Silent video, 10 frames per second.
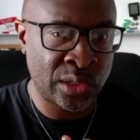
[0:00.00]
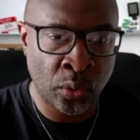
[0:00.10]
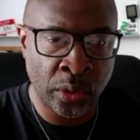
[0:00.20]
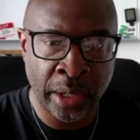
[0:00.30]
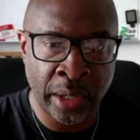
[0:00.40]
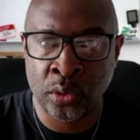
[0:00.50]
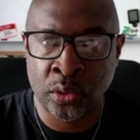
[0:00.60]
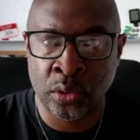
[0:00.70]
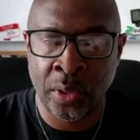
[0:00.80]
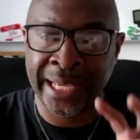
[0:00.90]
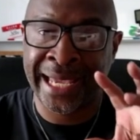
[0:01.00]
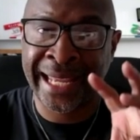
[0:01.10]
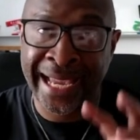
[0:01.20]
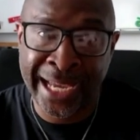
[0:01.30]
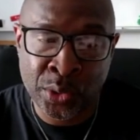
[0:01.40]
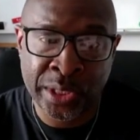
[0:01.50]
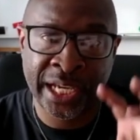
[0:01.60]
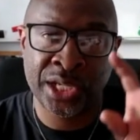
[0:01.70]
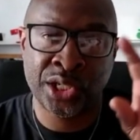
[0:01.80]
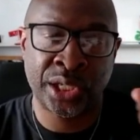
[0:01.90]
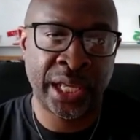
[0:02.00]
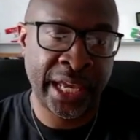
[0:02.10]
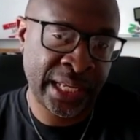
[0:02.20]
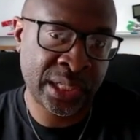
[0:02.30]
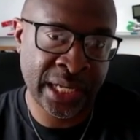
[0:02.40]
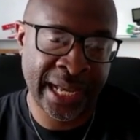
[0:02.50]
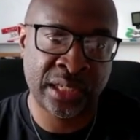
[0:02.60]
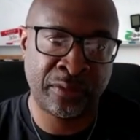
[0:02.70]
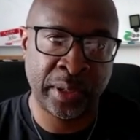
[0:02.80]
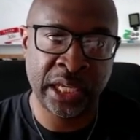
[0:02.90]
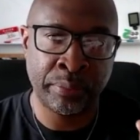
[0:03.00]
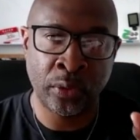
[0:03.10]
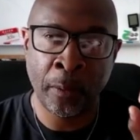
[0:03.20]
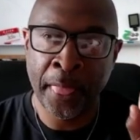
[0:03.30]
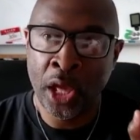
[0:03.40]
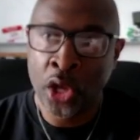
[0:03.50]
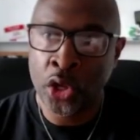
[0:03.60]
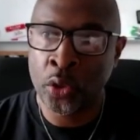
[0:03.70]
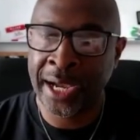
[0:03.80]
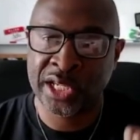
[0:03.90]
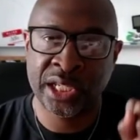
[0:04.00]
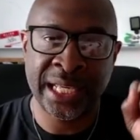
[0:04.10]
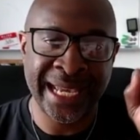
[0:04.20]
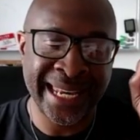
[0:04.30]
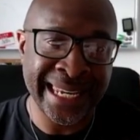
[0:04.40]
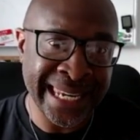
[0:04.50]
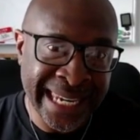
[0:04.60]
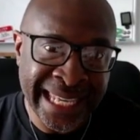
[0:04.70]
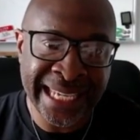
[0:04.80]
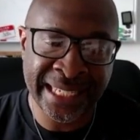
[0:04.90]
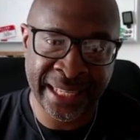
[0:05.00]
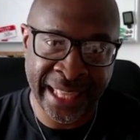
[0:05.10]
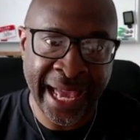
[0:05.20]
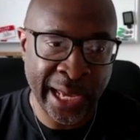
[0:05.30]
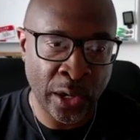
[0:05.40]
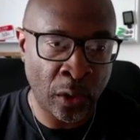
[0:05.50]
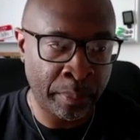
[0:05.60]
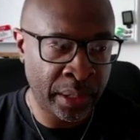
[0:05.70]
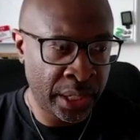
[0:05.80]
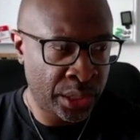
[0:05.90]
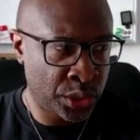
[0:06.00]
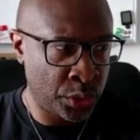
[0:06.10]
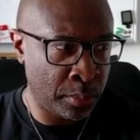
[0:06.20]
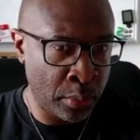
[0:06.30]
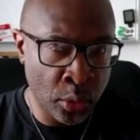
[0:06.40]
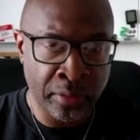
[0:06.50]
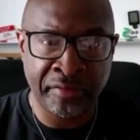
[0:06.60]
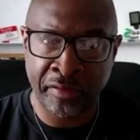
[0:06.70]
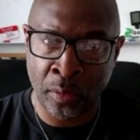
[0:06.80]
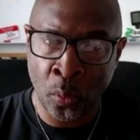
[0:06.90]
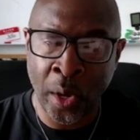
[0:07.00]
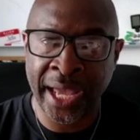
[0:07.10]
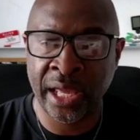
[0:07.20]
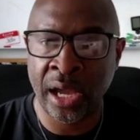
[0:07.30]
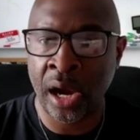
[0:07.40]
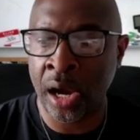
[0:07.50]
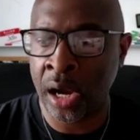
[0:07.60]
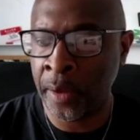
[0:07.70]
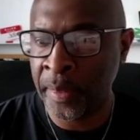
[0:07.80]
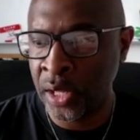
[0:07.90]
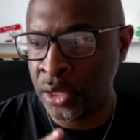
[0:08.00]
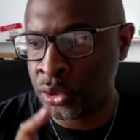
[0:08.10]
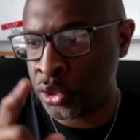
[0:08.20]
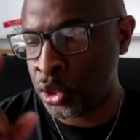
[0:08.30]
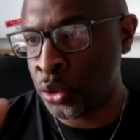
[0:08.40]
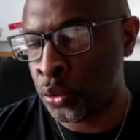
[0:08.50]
all about how do I get that education into the hands of people who actually need that help to move from where they are to